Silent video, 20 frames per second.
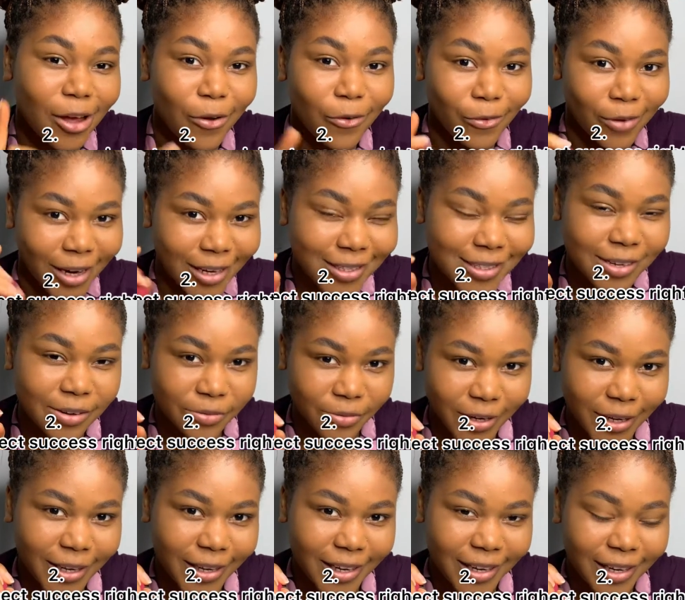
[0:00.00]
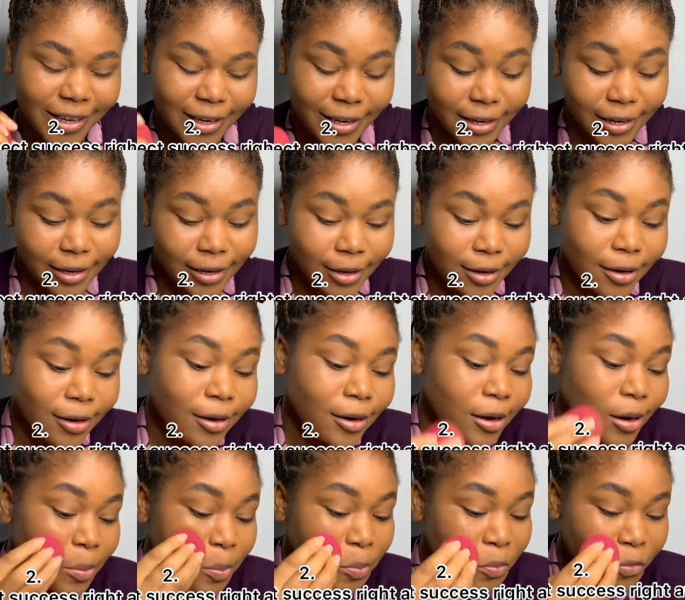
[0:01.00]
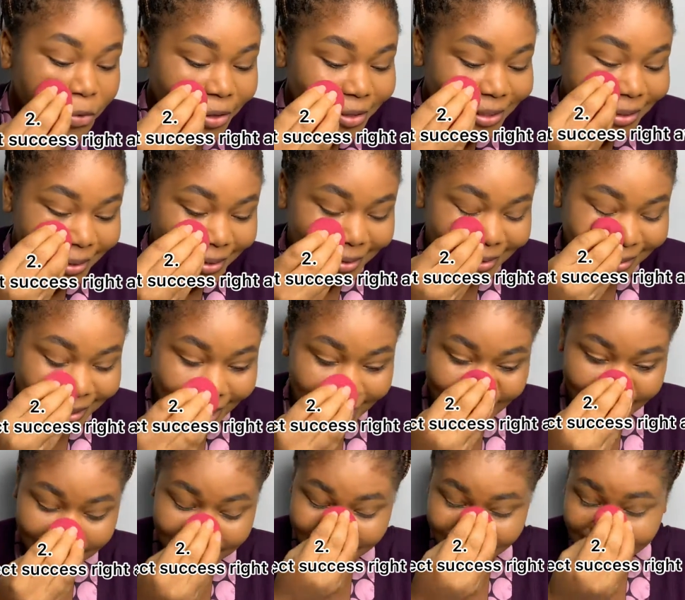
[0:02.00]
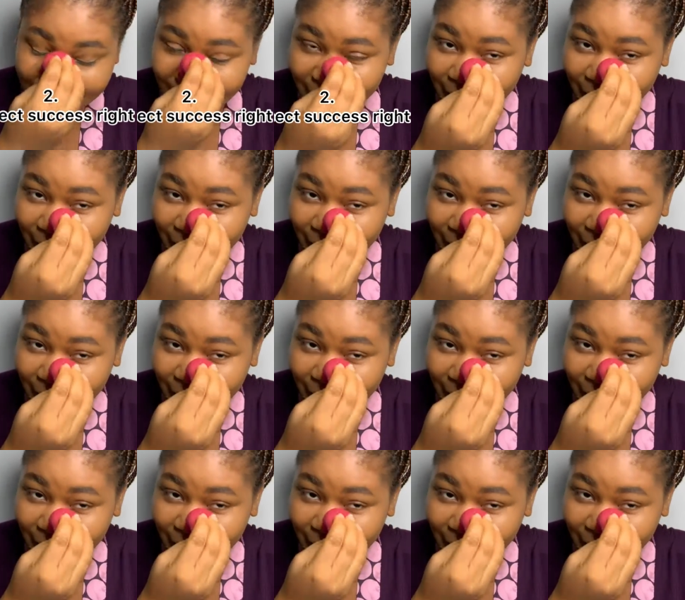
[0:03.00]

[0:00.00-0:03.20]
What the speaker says: right away. Most of the times,